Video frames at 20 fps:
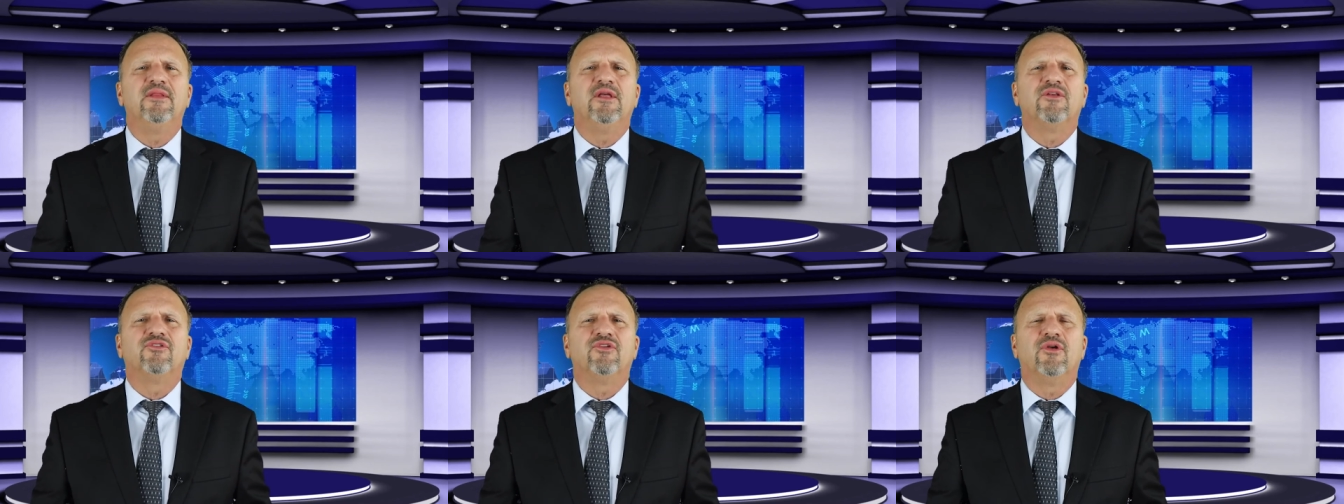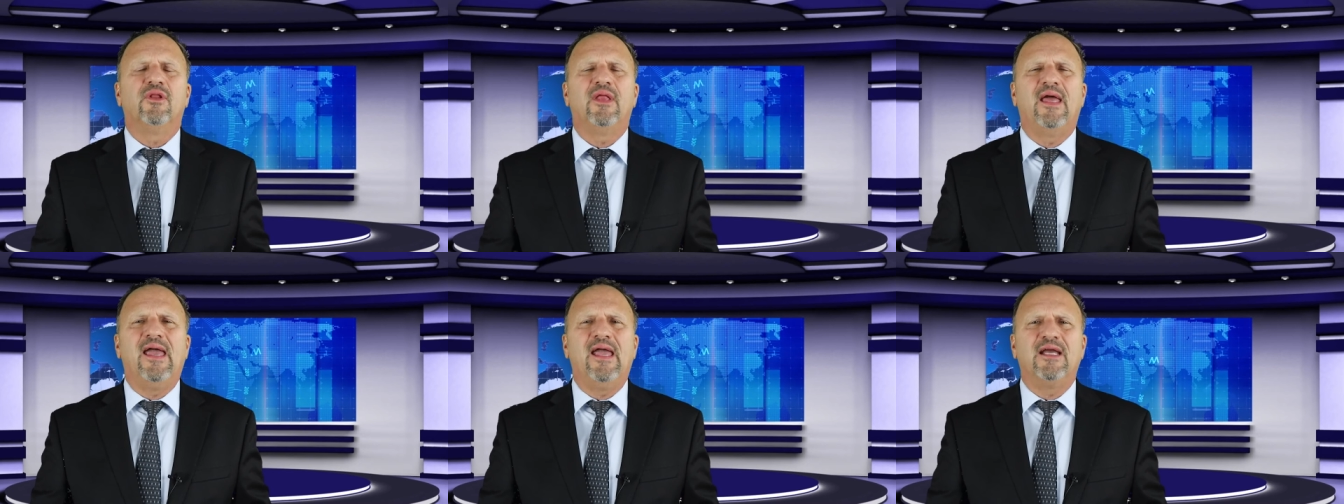that
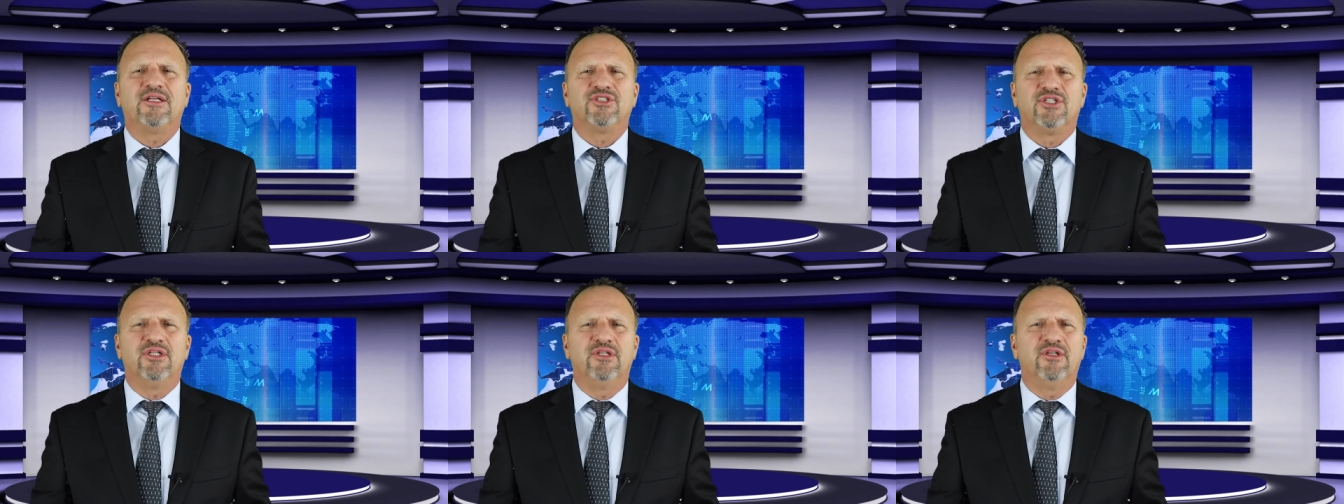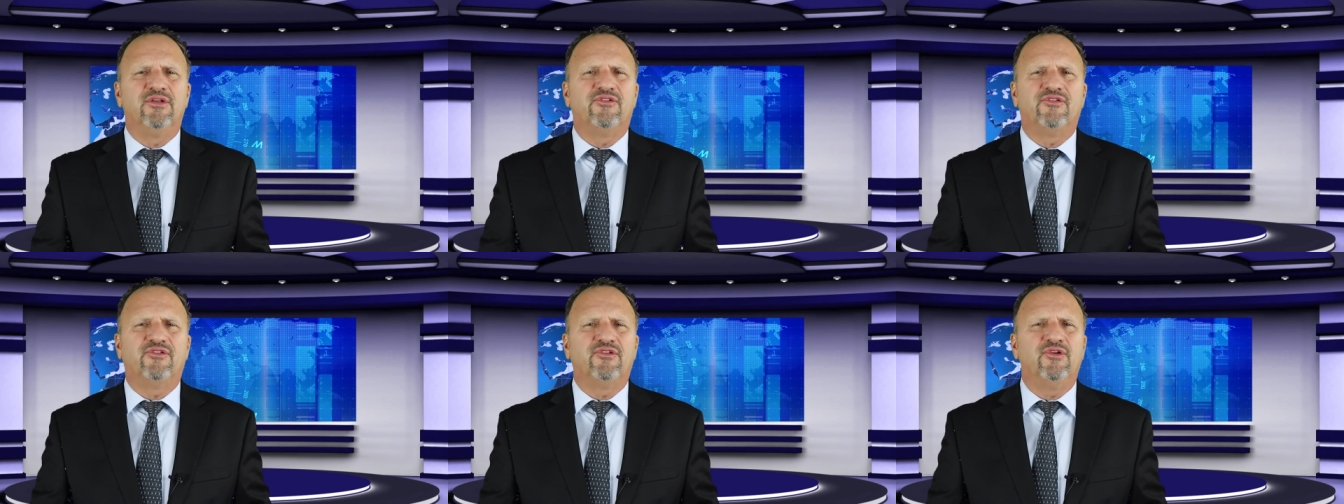you'll
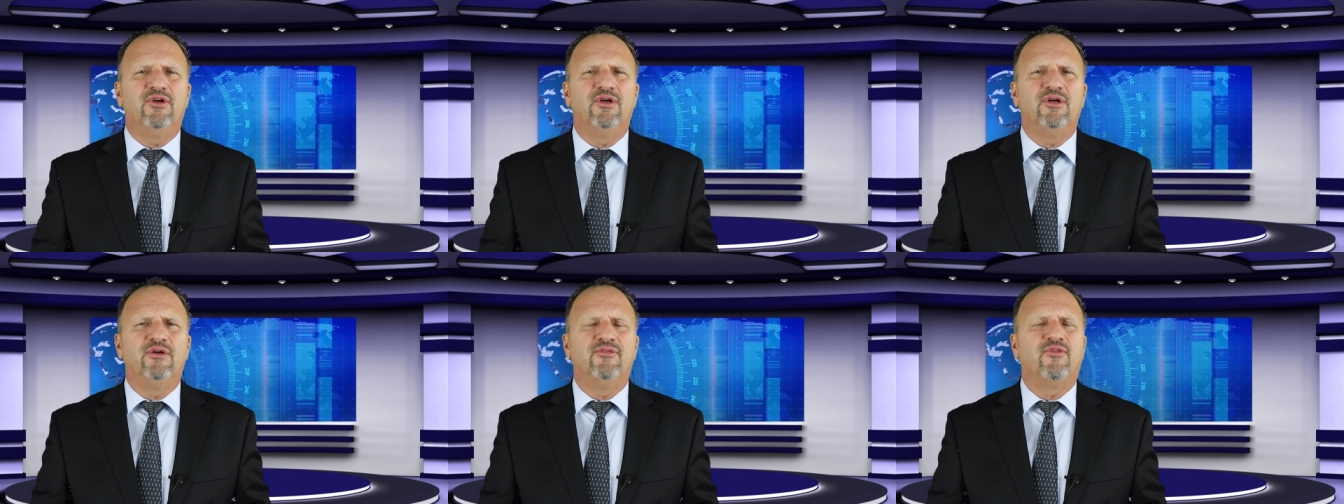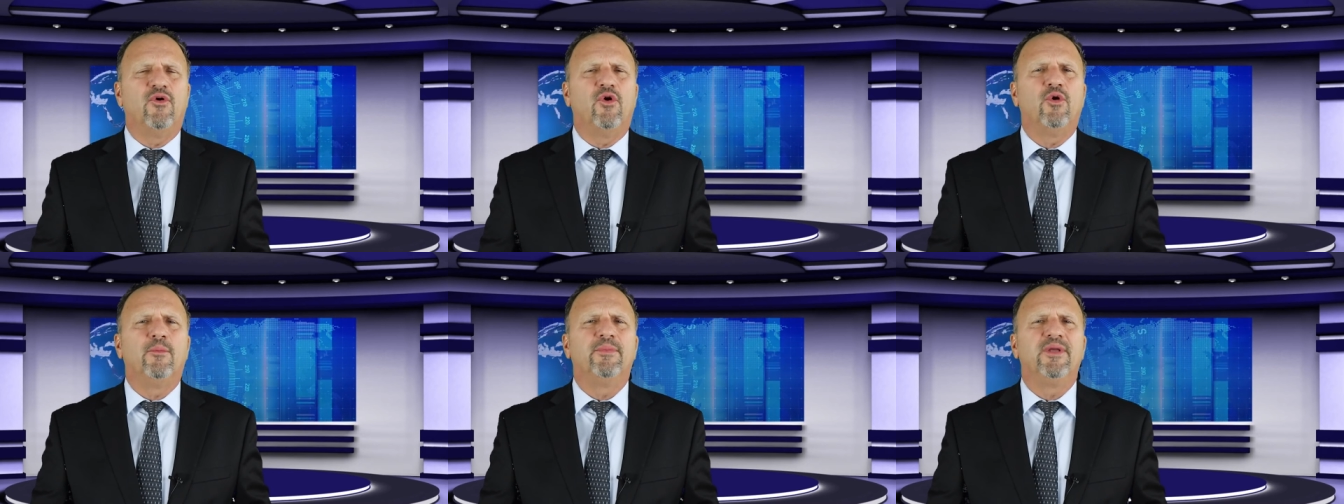actually
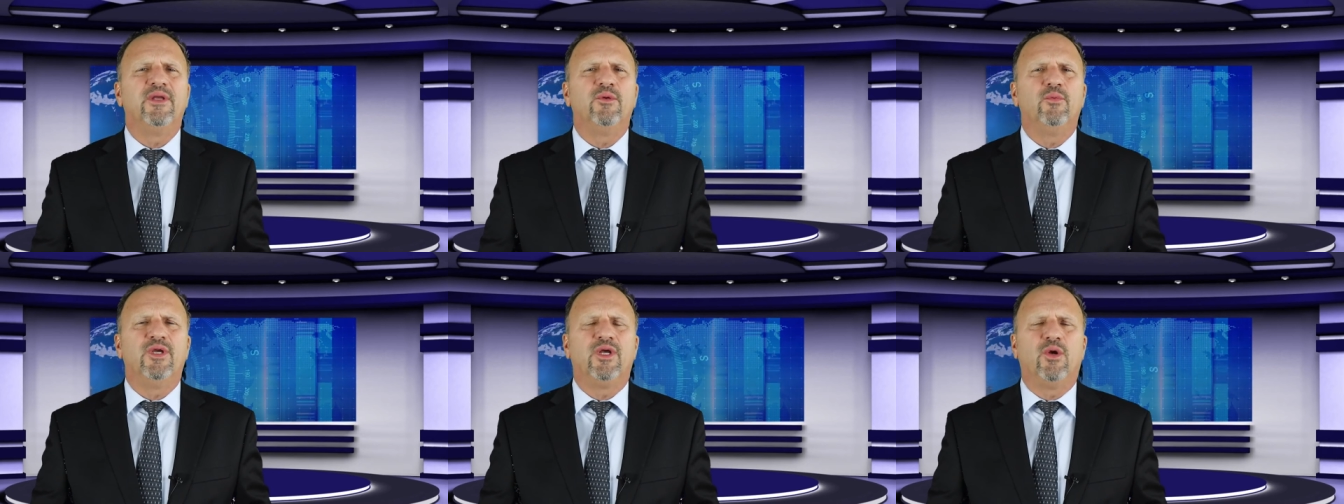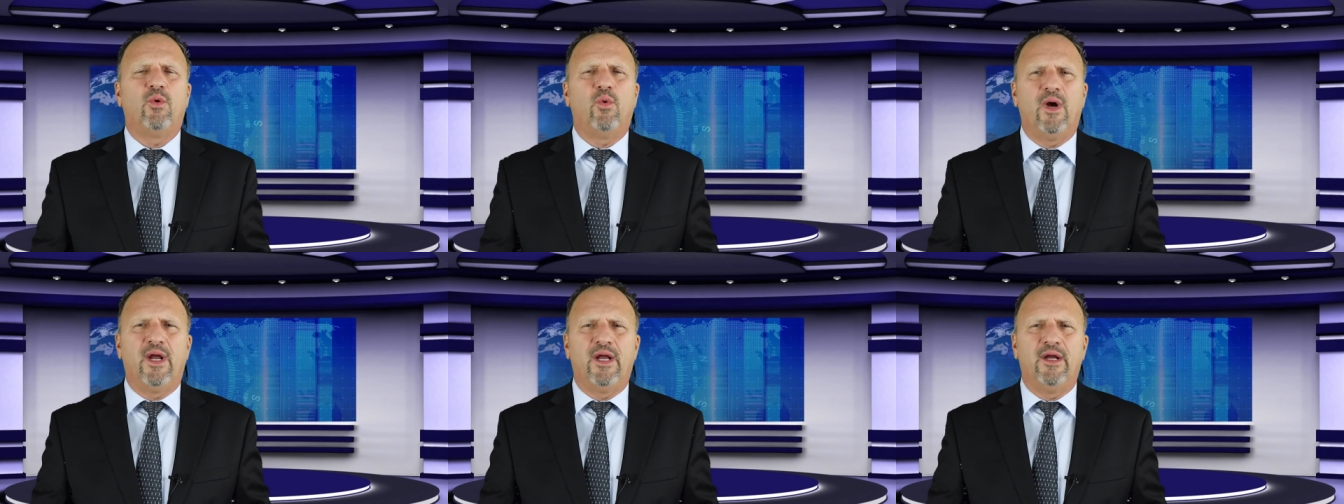serve or be
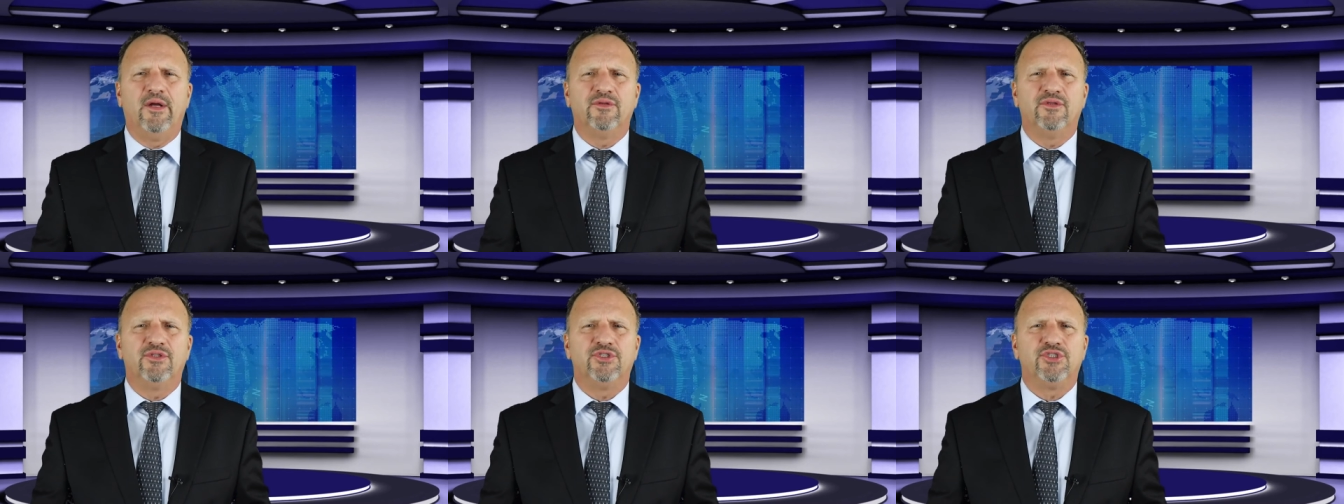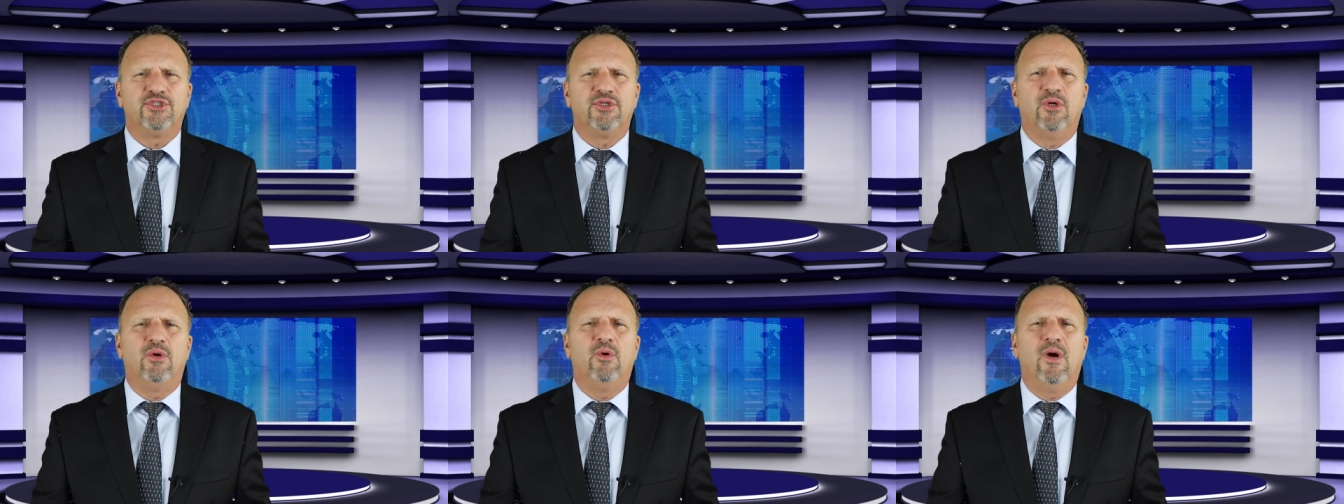required to
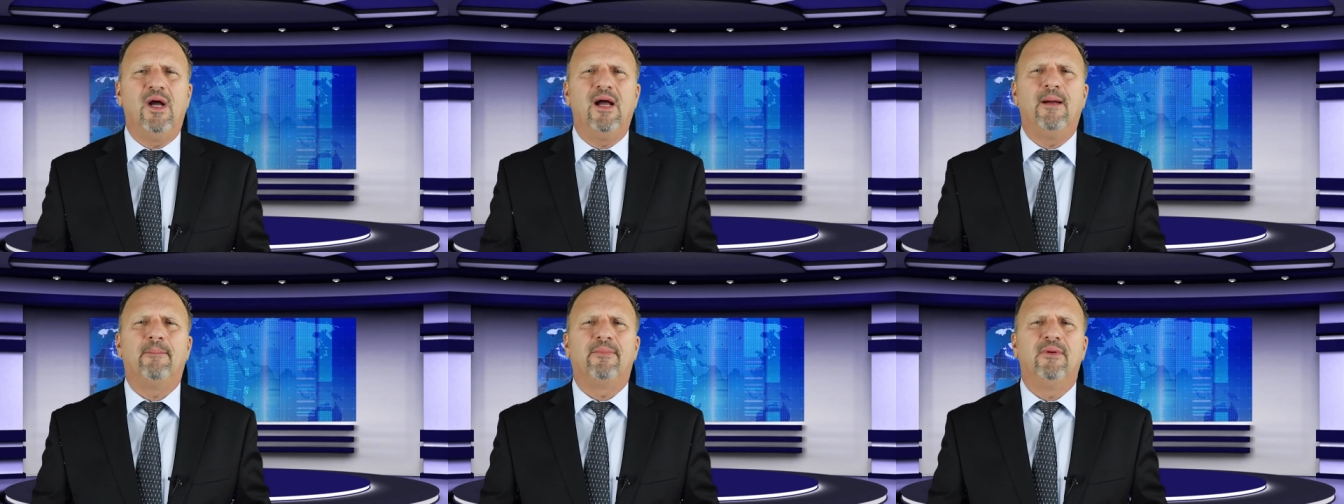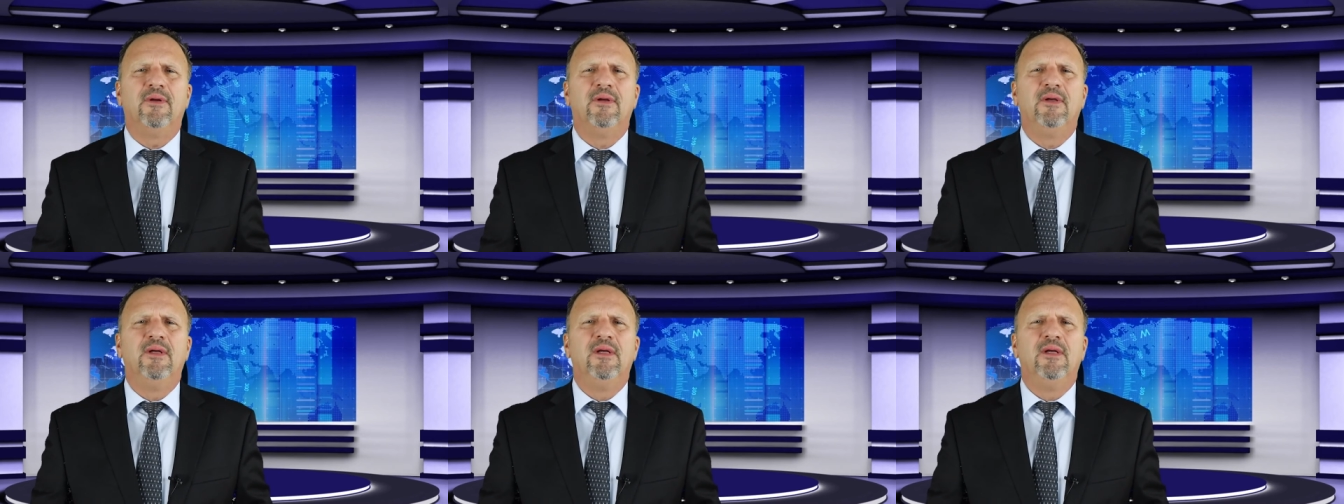show up.